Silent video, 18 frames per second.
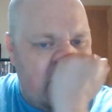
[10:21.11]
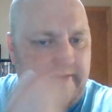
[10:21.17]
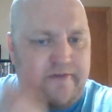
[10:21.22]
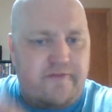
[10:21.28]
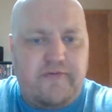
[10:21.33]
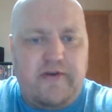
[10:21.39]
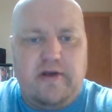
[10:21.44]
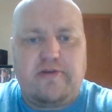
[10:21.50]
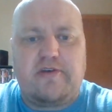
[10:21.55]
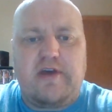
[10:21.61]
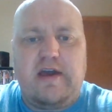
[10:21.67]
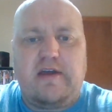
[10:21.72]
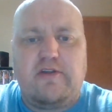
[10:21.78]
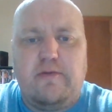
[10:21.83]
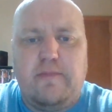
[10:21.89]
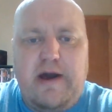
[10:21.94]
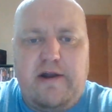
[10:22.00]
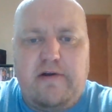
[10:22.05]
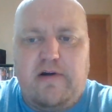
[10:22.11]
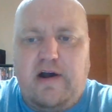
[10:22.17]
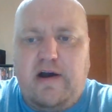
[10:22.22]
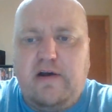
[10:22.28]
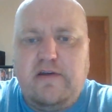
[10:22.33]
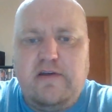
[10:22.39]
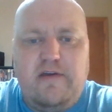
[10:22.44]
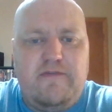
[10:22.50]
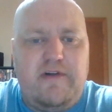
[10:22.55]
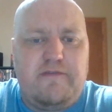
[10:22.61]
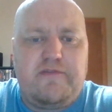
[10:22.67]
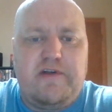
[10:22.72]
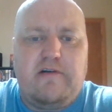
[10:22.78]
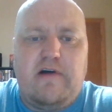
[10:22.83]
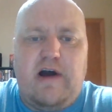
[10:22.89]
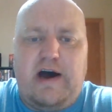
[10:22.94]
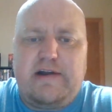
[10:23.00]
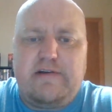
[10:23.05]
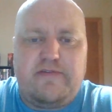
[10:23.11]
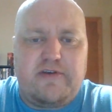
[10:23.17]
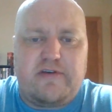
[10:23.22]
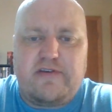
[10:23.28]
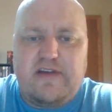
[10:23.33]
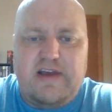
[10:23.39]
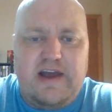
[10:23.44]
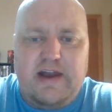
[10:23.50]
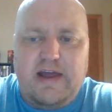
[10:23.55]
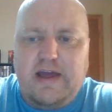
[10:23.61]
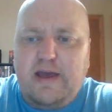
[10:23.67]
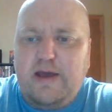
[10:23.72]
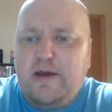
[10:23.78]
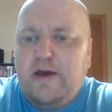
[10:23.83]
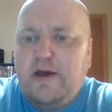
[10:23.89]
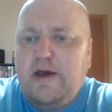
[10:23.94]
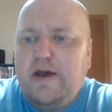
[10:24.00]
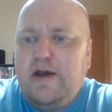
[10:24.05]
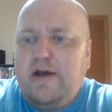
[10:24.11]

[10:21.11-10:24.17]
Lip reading: and it feels like no matter how, even if they're out of the city,